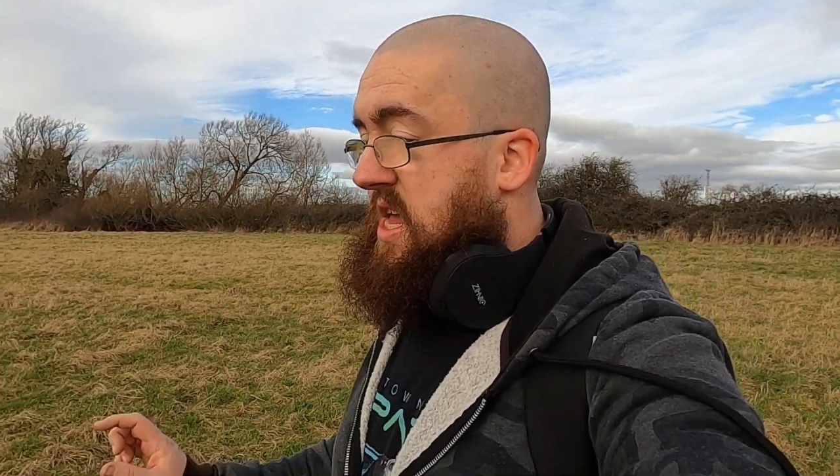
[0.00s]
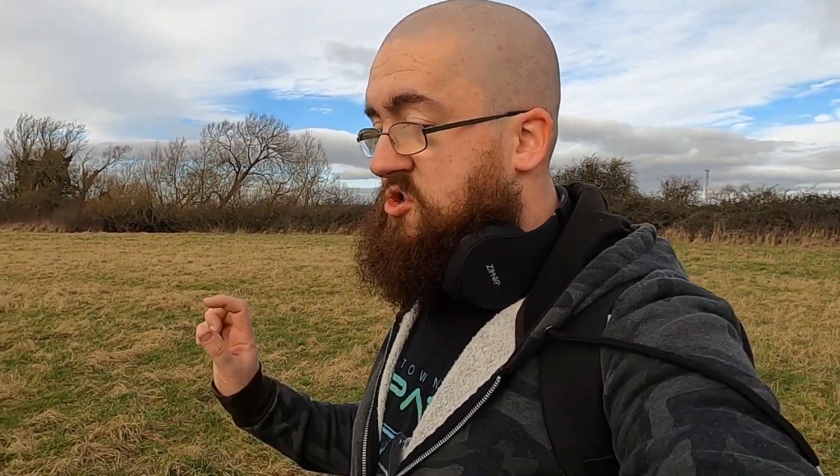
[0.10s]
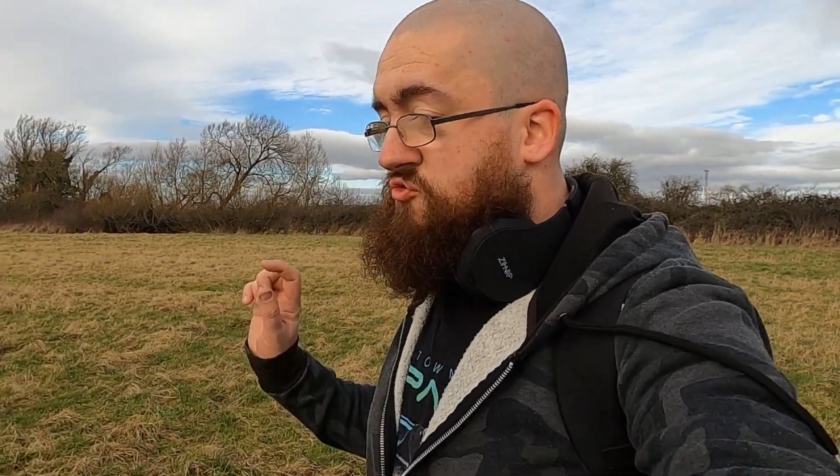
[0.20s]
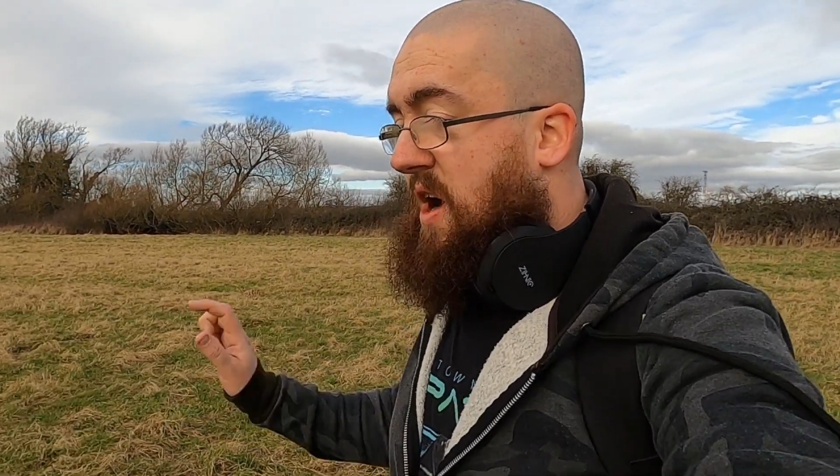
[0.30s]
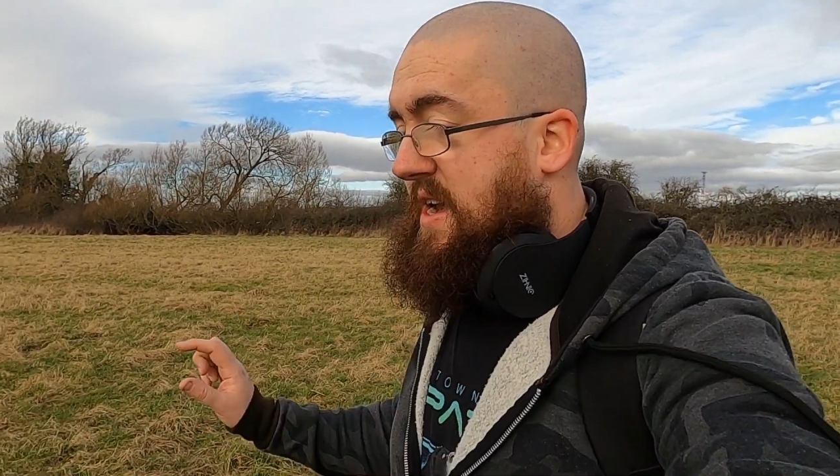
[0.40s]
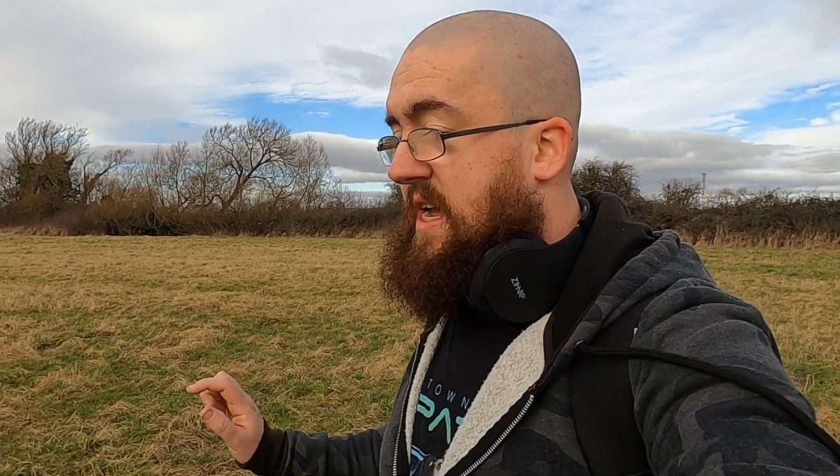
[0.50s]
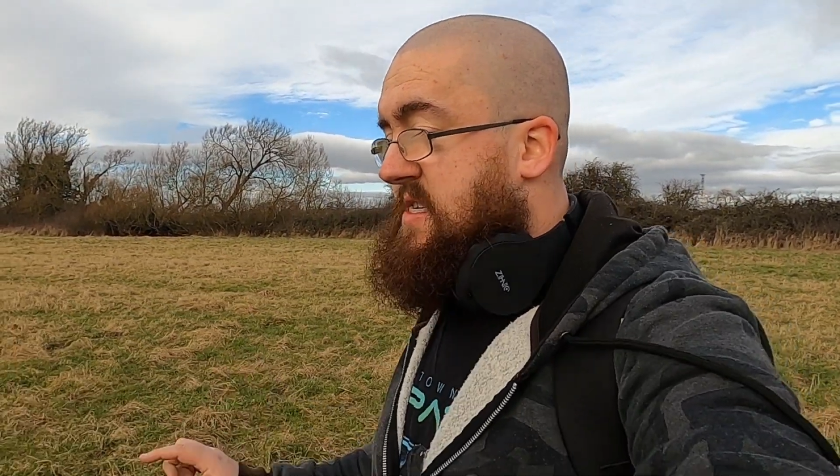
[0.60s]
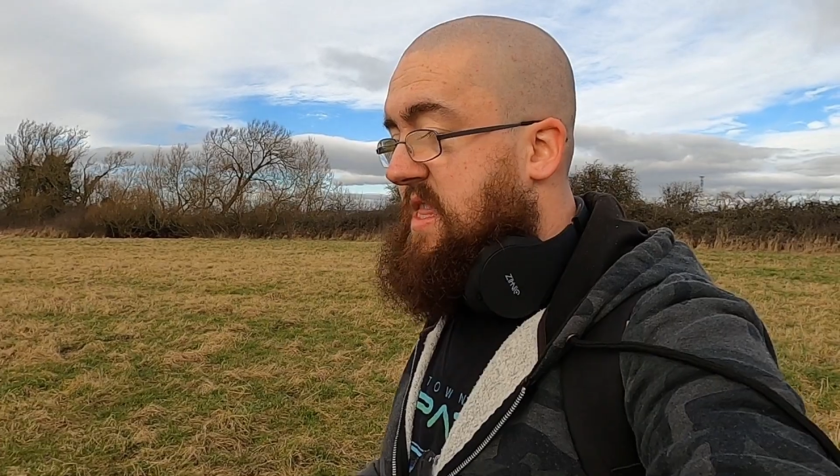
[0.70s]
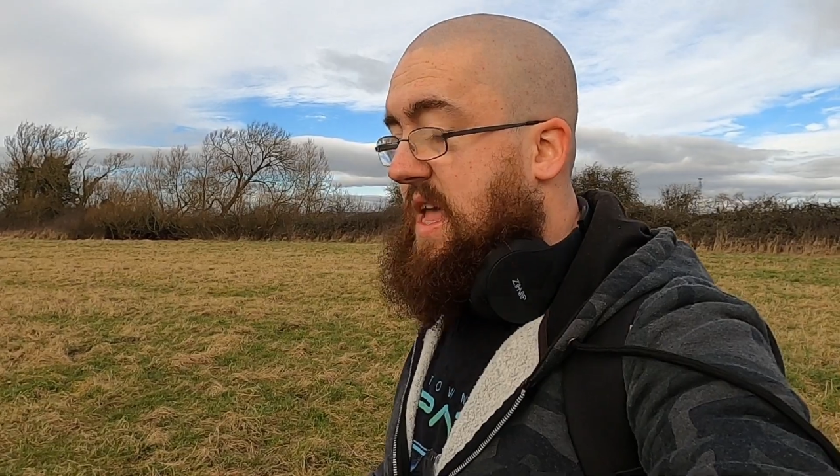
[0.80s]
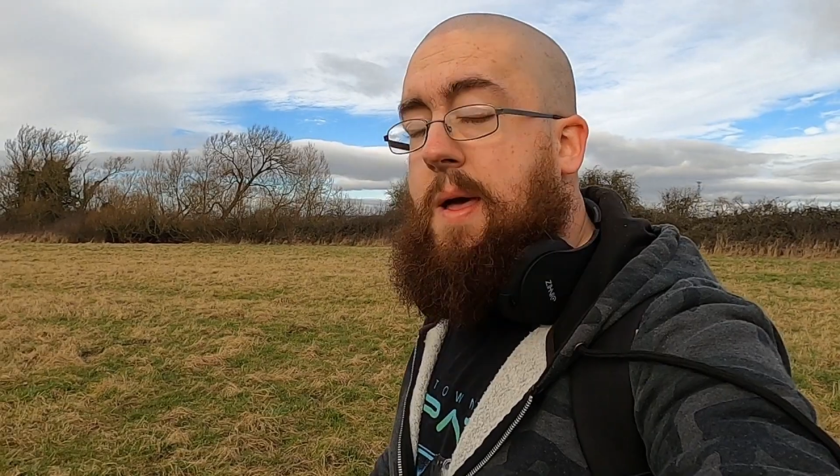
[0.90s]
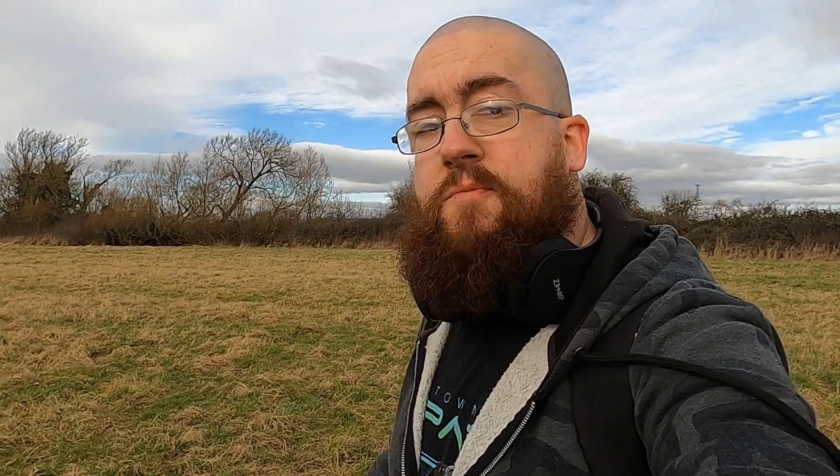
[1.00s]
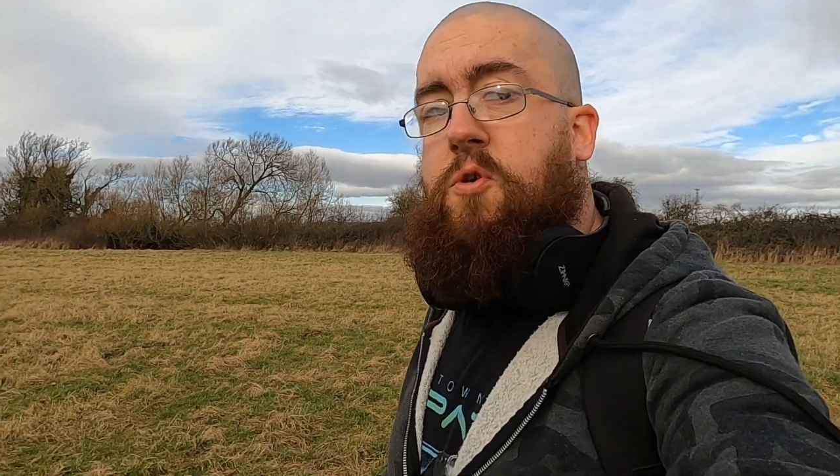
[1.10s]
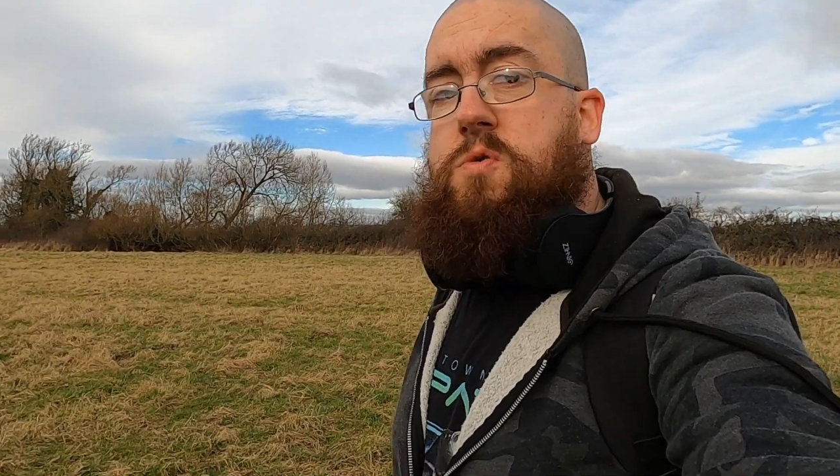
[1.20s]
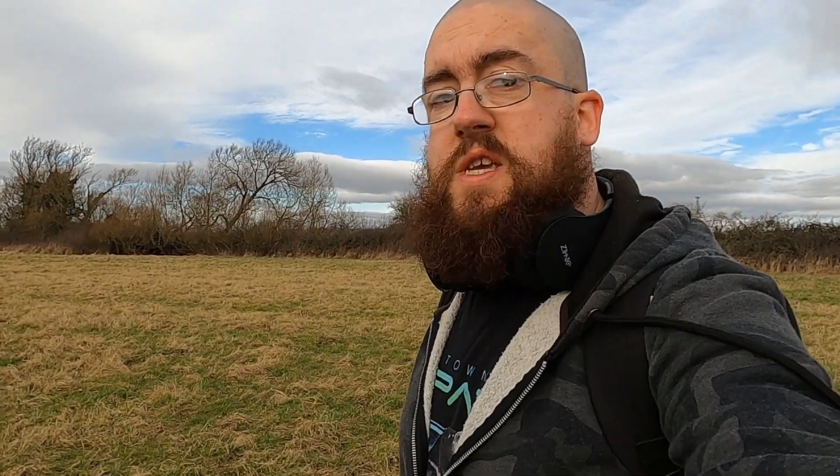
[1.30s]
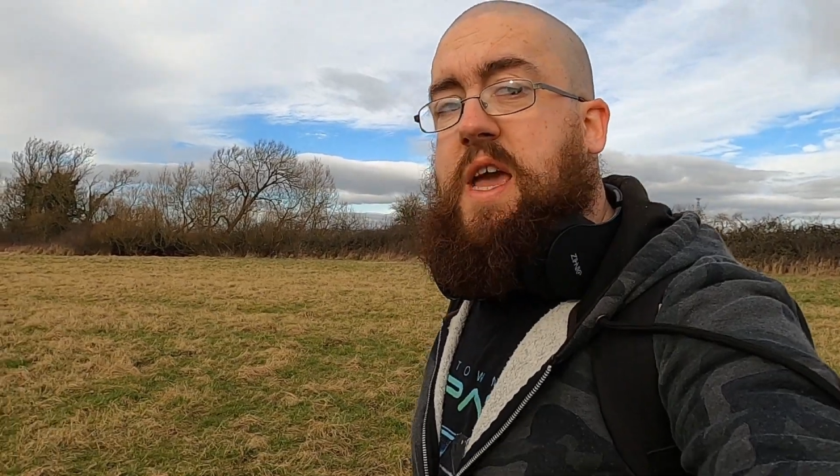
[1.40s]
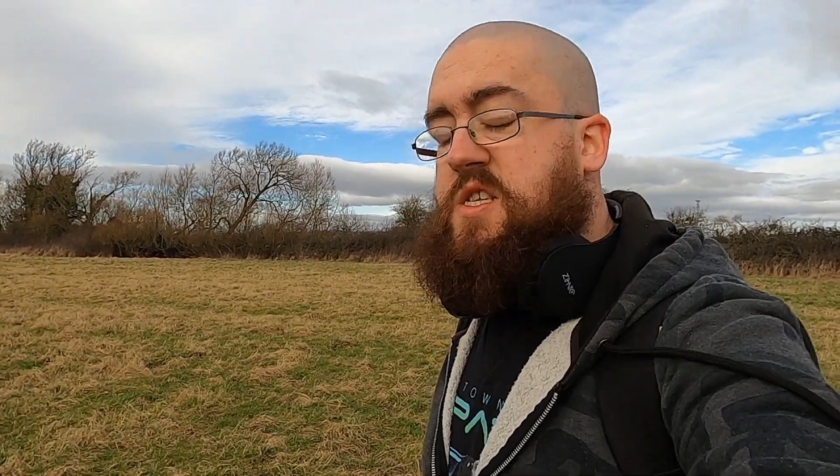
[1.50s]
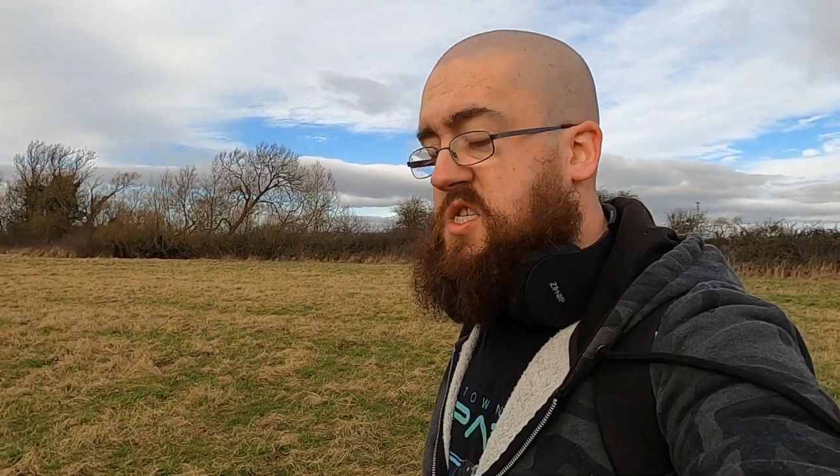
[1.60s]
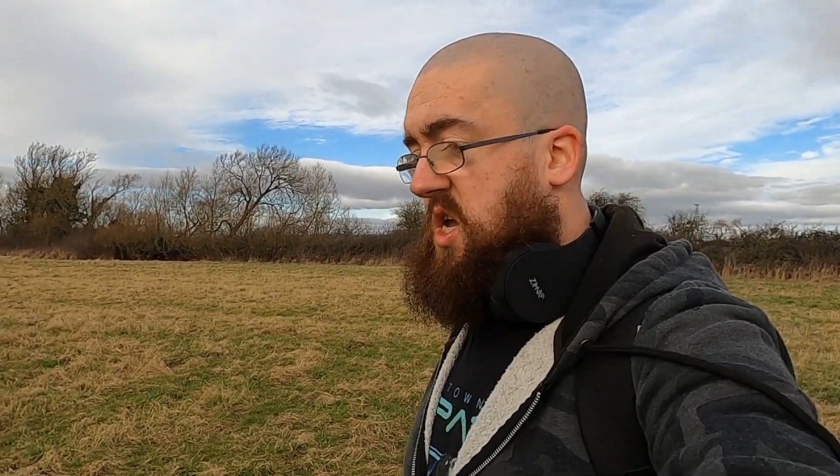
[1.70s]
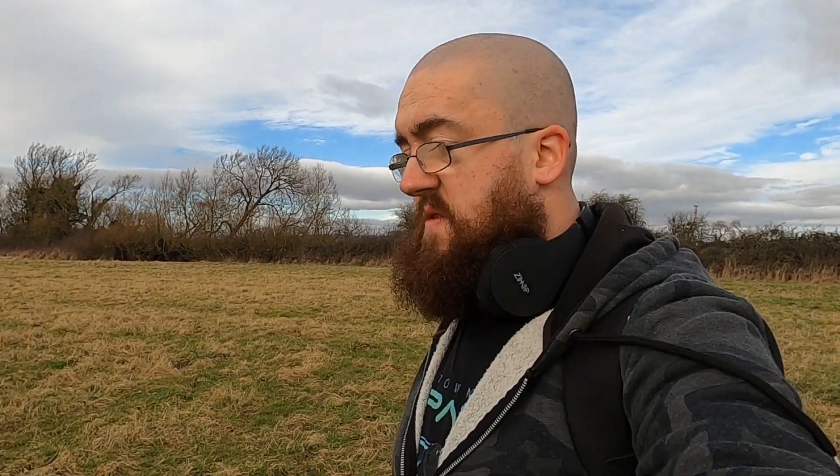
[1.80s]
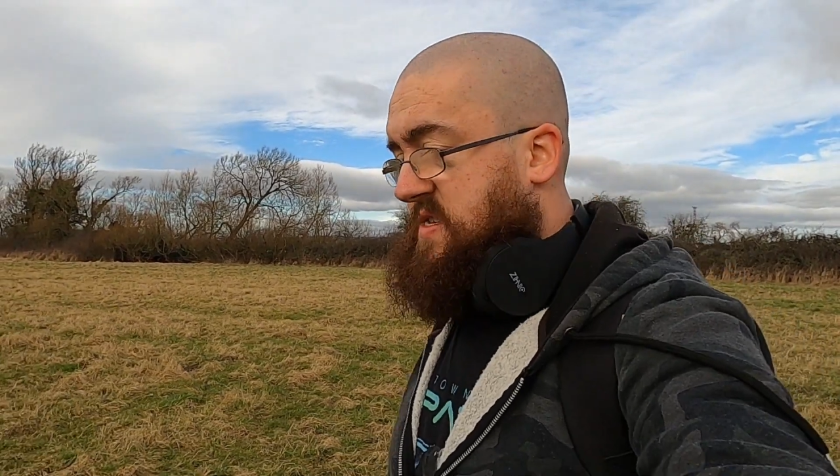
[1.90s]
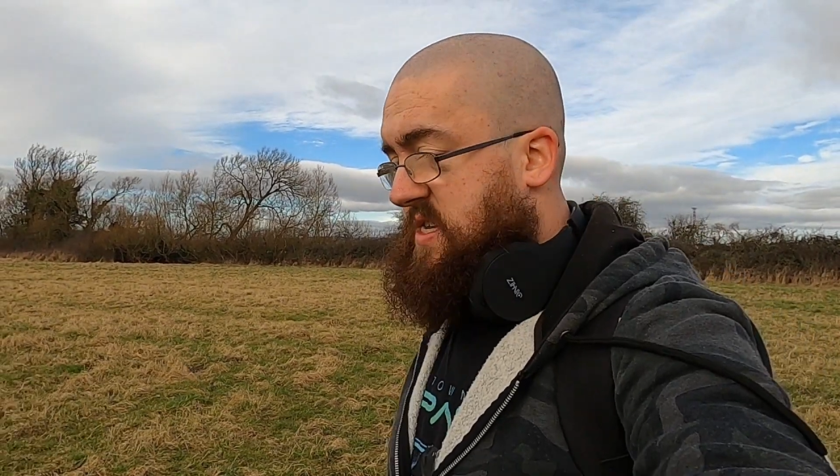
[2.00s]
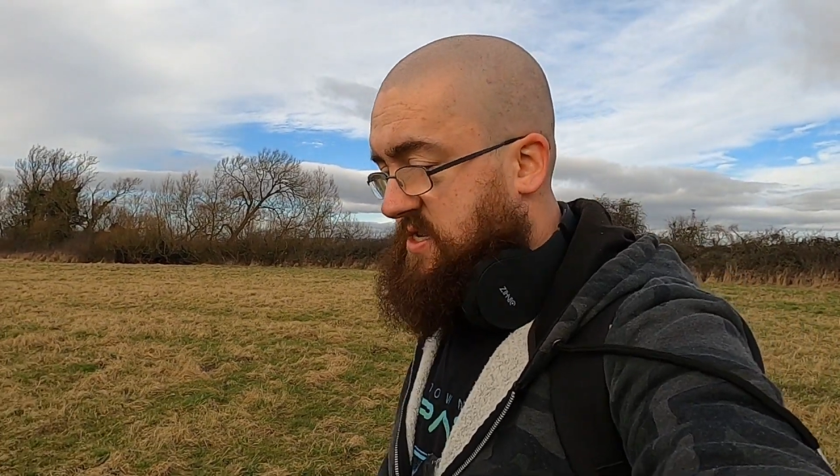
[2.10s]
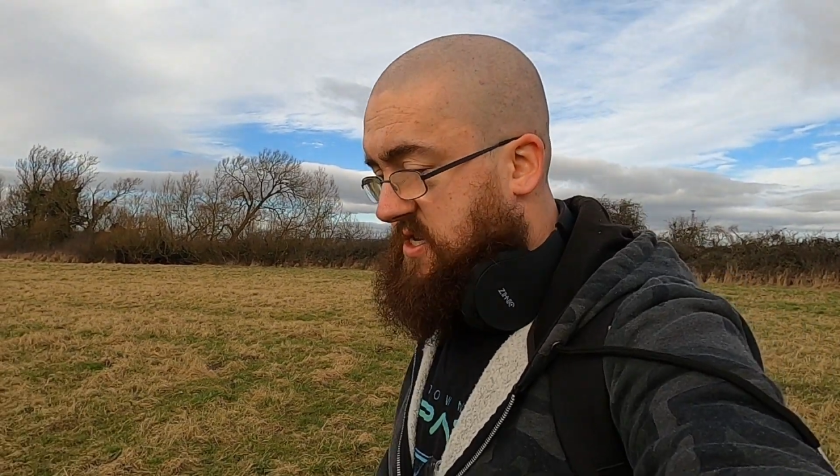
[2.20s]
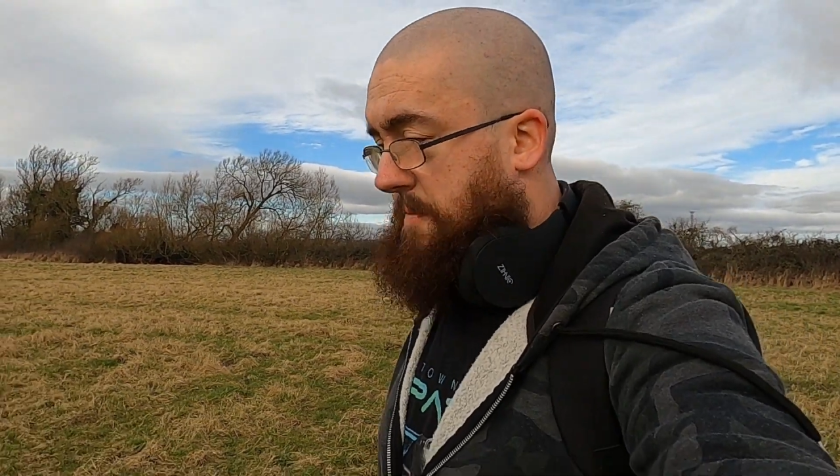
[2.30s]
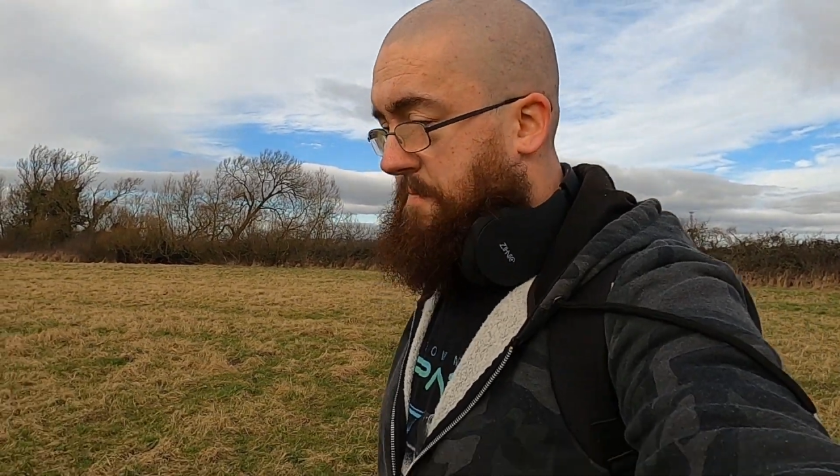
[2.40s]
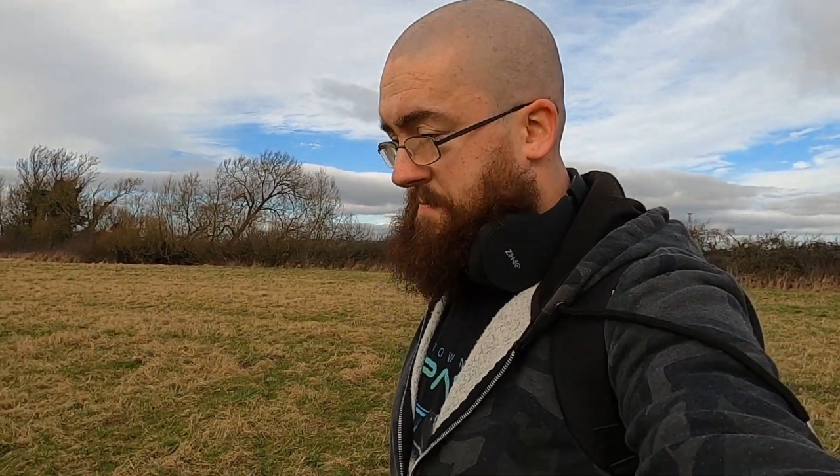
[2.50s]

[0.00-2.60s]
is right next to the M48 services.